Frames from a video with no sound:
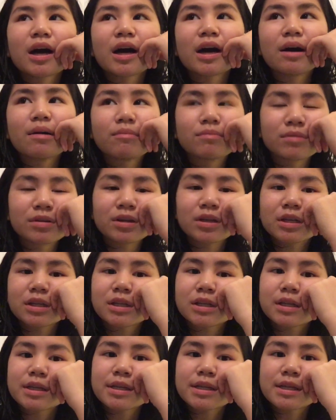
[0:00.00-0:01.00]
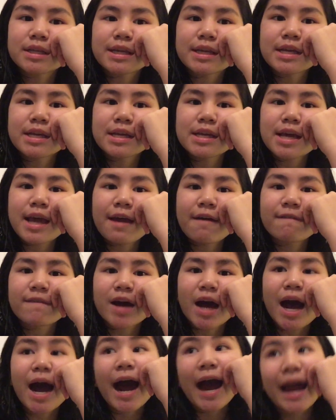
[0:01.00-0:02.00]
um, just to see if
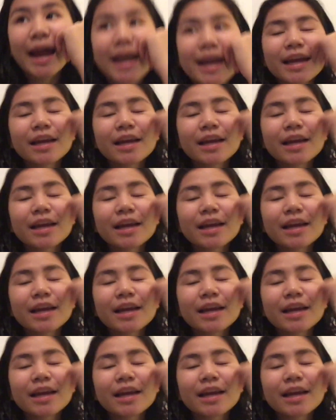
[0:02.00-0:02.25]
I